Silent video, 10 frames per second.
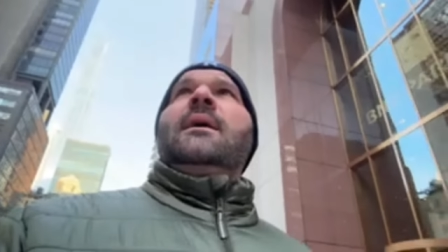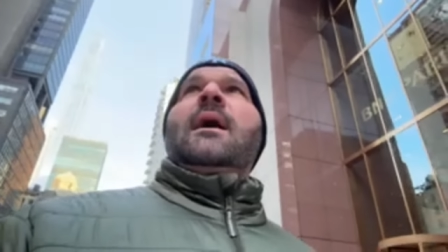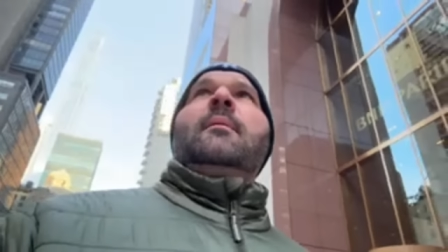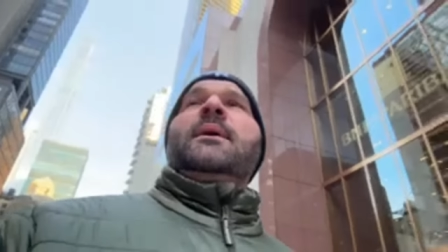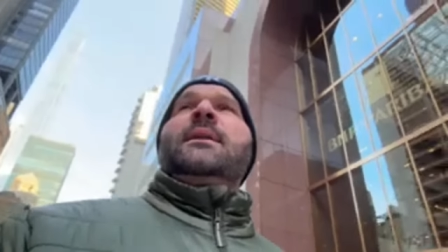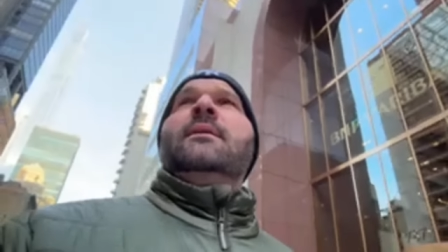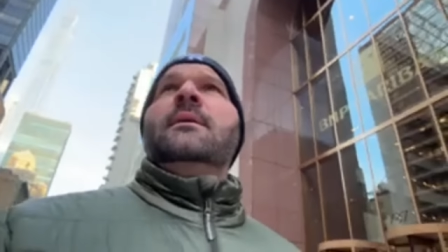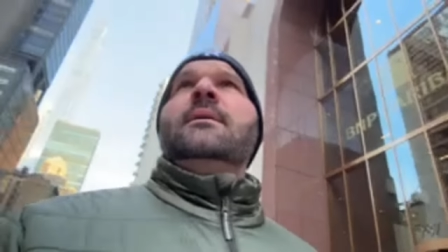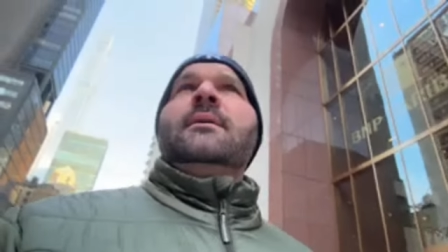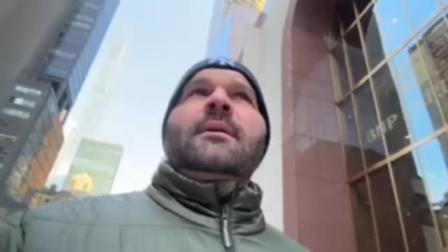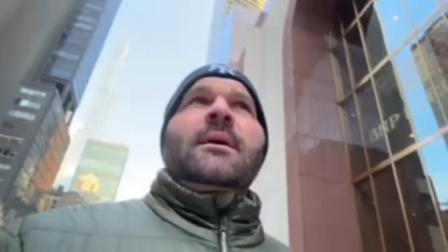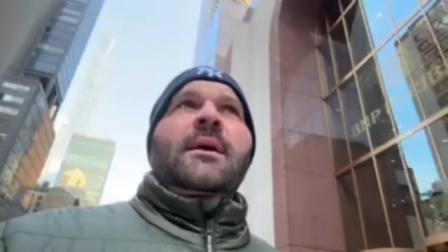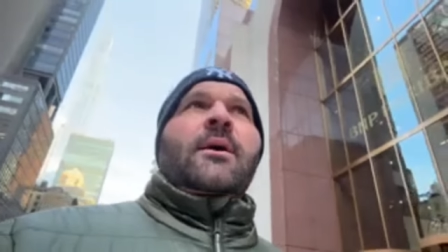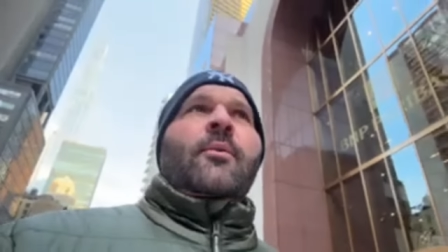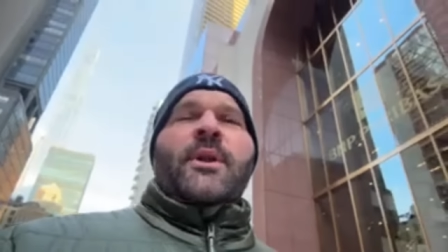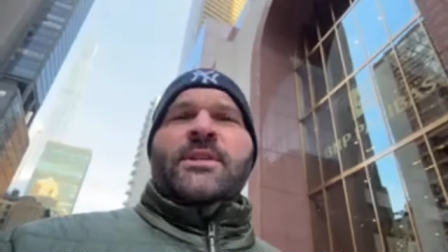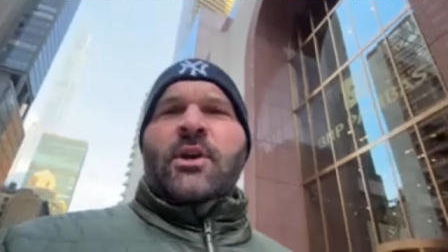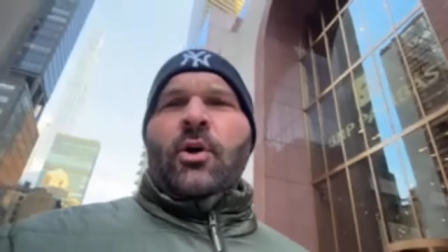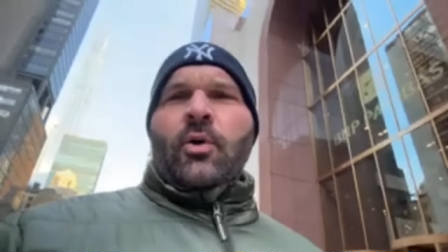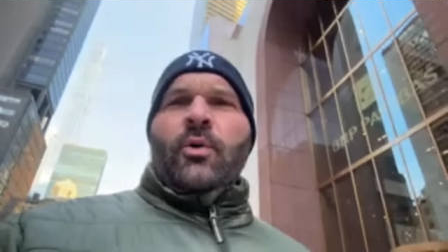I mean, when it's
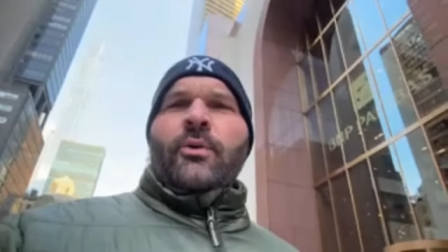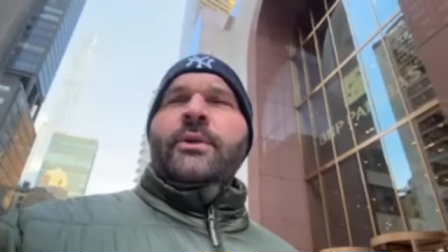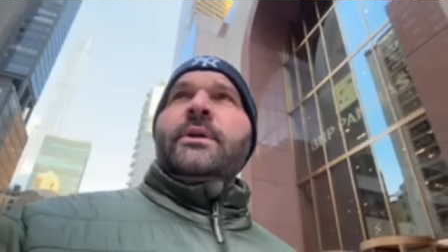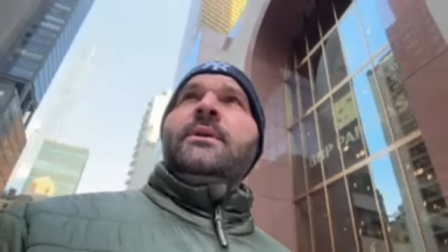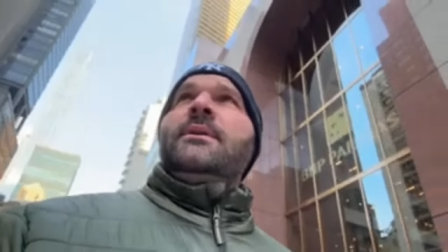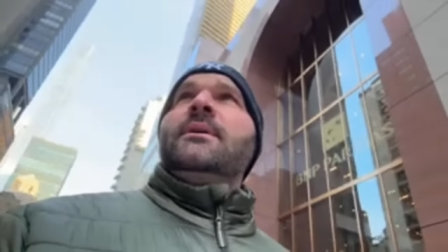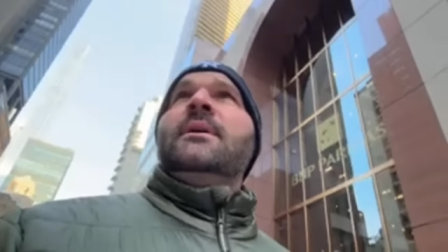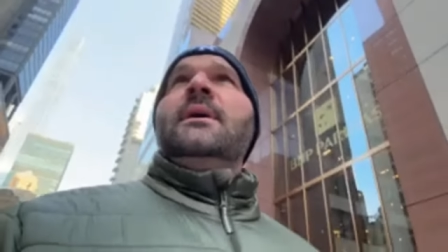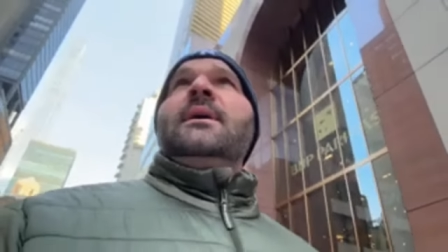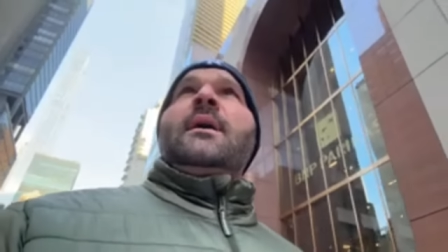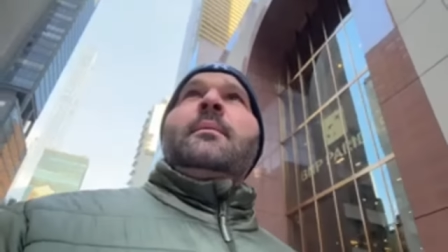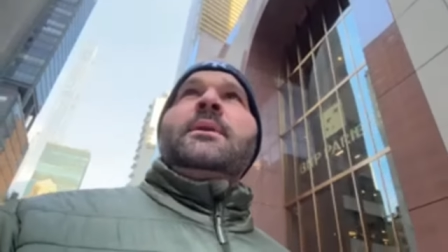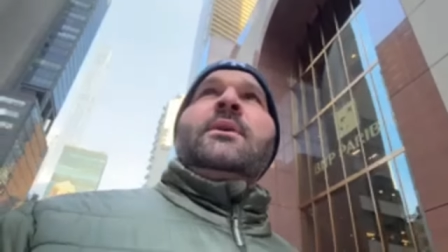cold, I mean,